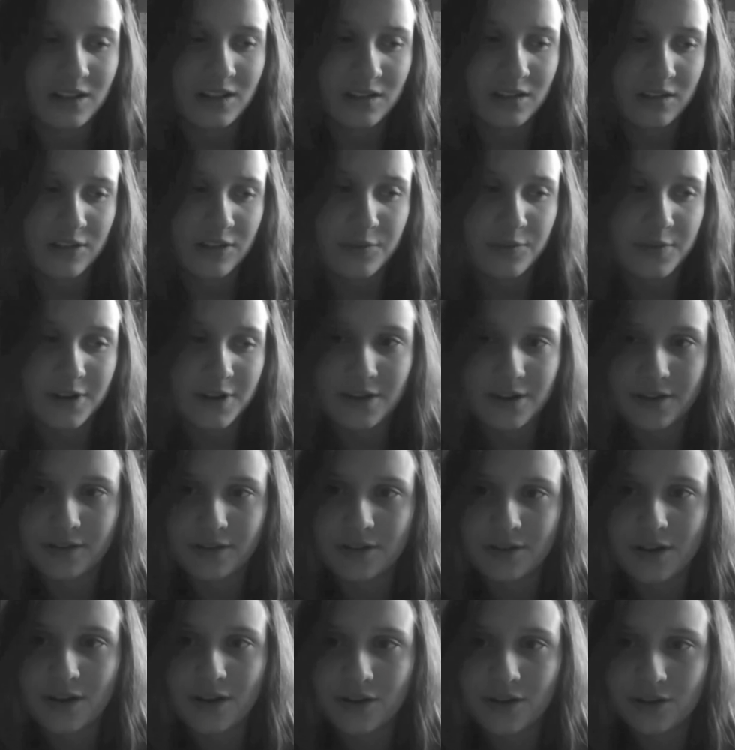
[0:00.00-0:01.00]
3
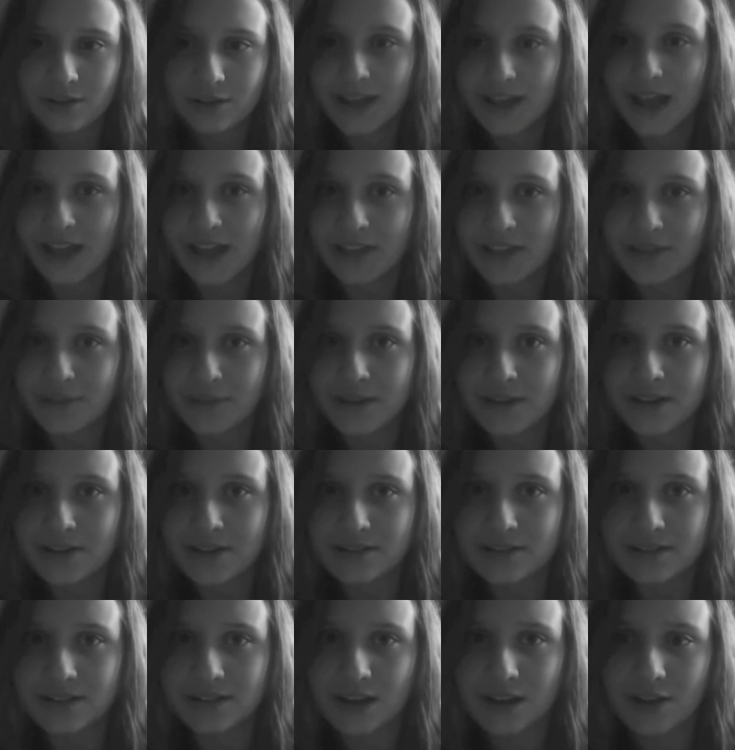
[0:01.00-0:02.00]

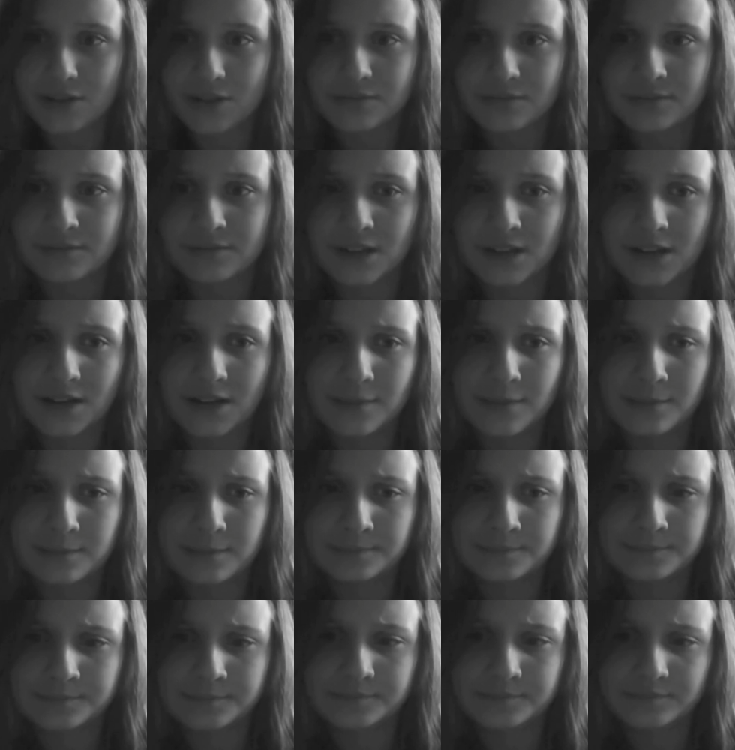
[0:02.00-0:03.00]
years ago.
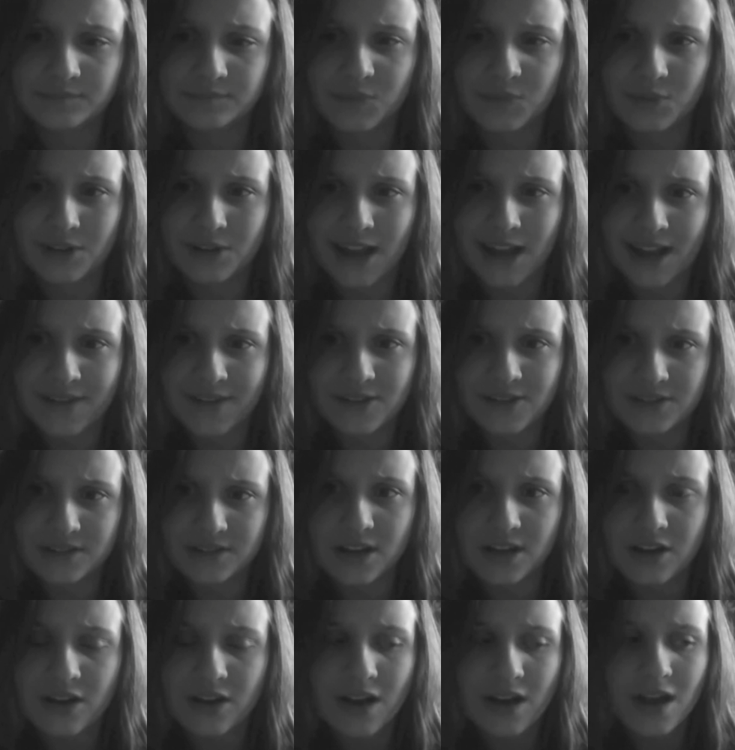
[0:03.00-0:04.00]
3.5 years
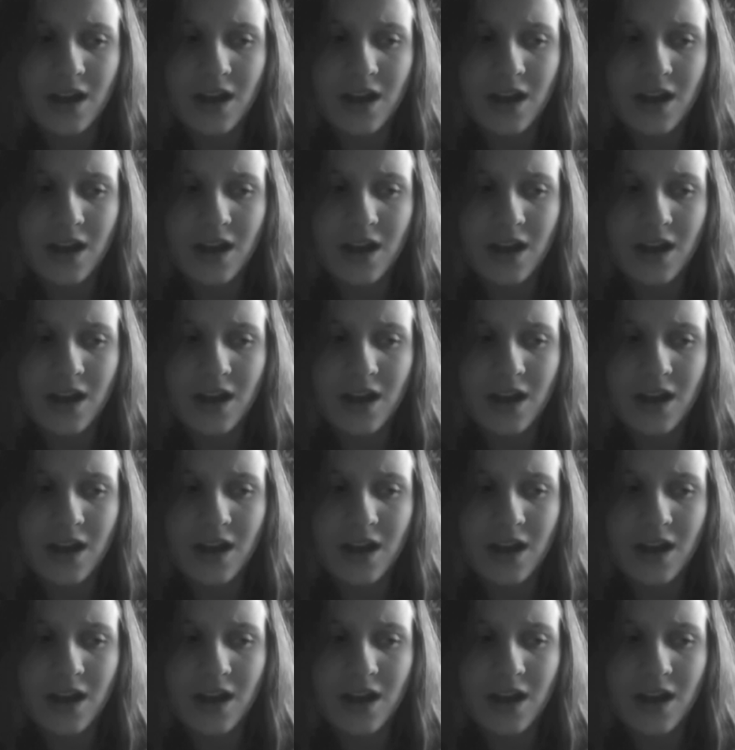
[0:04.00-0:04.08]
ago.